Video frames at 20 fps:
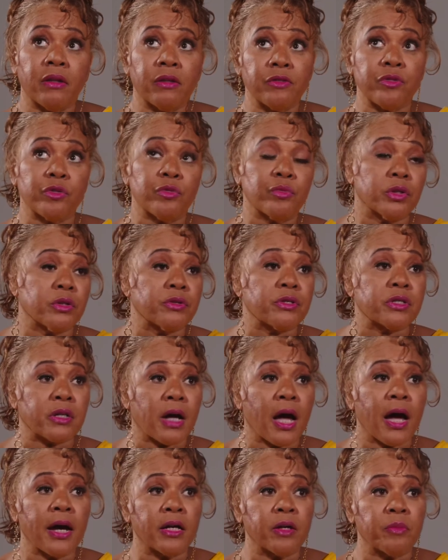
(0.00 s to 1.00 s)
there's a real
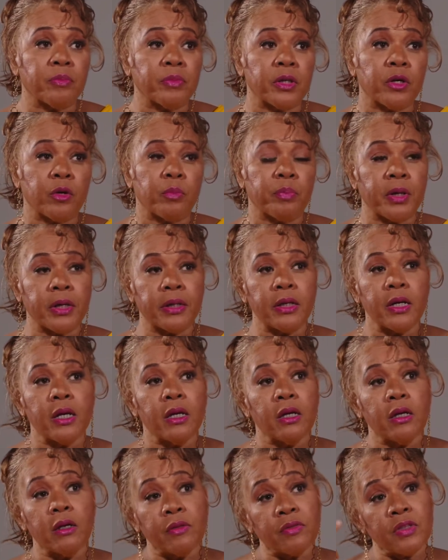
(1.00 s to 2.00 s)
sky up there, but
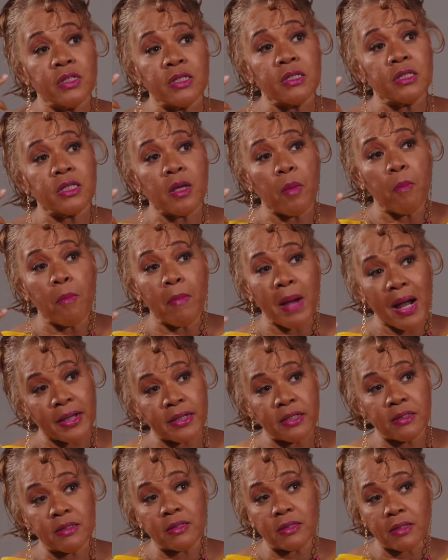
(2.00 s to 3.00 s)
this is a
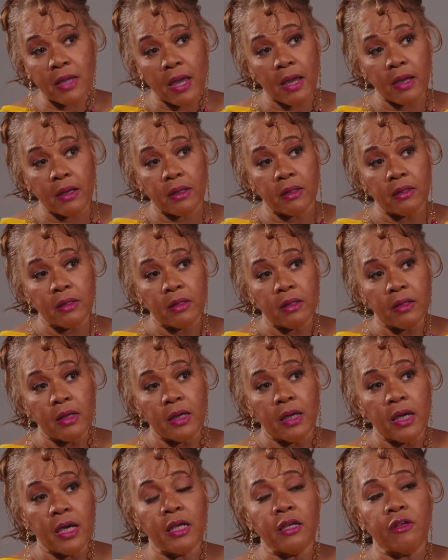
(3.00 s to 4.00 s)
mindset.
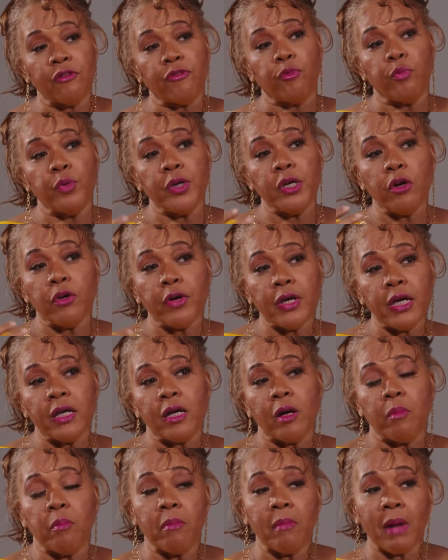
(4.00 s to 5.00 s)
And if we are in
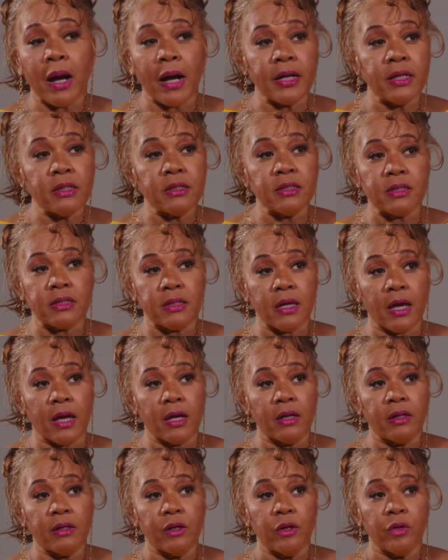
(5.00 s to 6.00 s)
a mindset
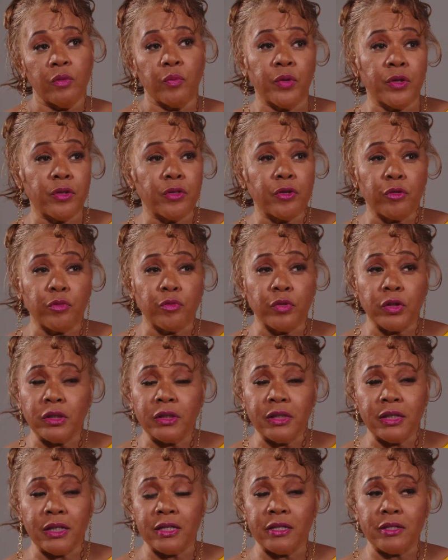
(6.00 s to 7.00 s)
where there
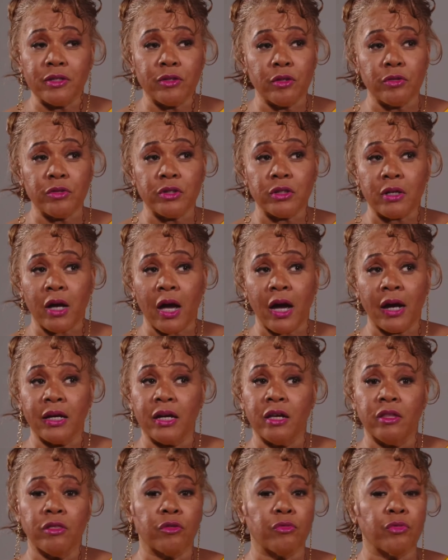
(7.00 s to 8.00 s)
really is no sky
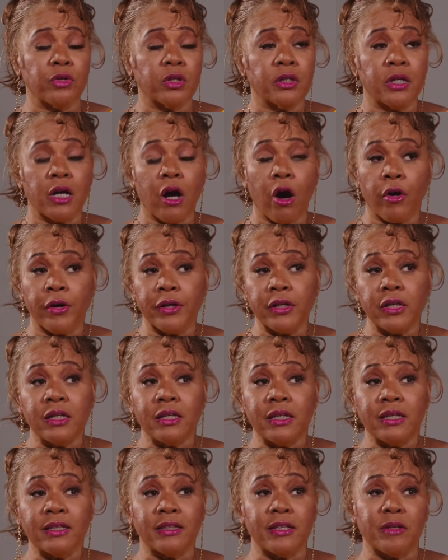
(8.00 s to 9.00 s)
and there really aren't
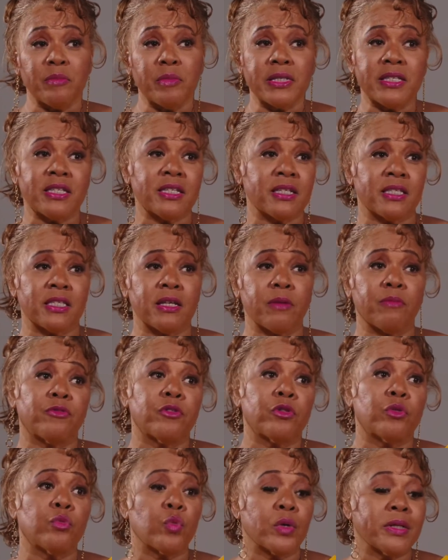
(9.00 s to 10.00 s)
any limits except for
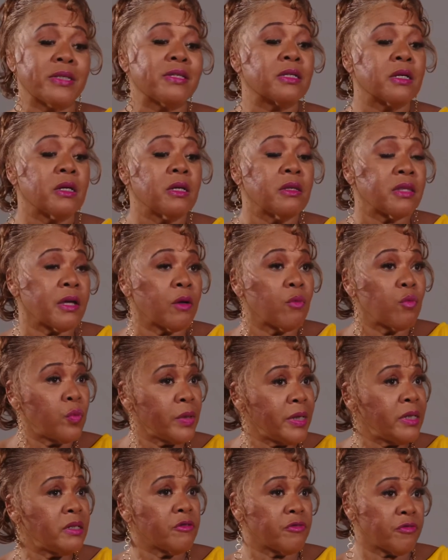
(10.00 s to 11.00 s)
the ones that
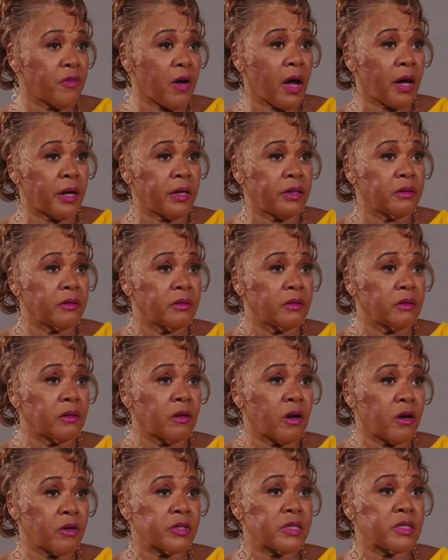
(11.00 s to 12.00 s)
we define
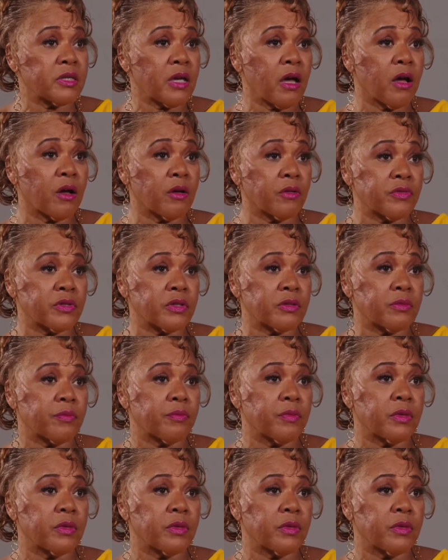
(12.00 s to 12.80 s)
ourselves.